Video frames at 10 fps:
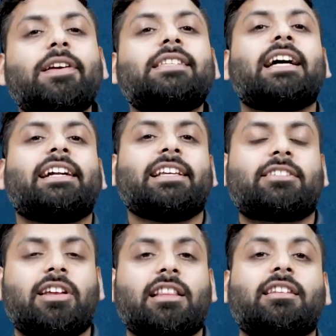is getting
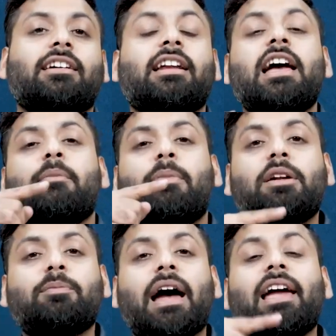strengthened, but
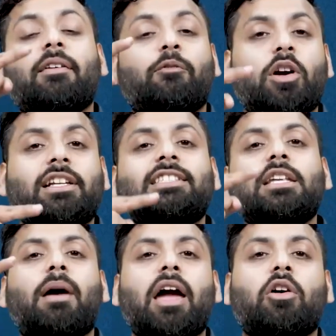what is the
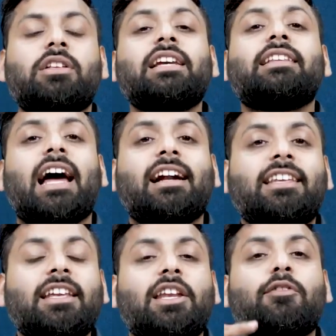biology? That
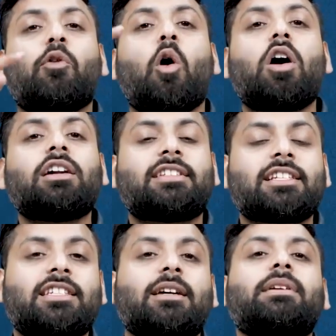the reward
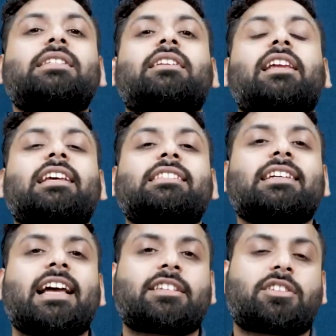system is
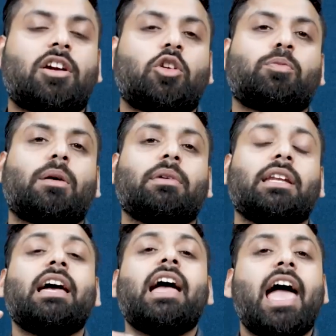releasing extra
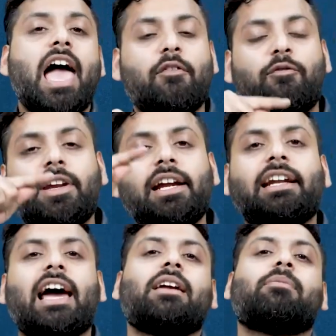dopamine every
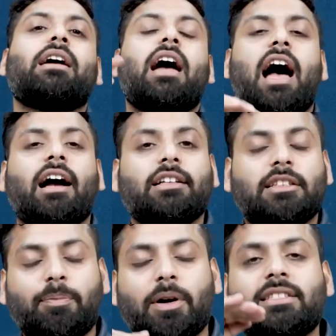time
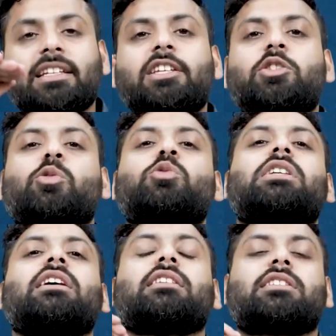the person is
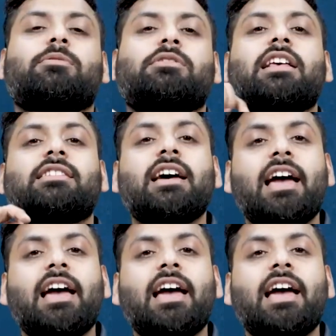using substance.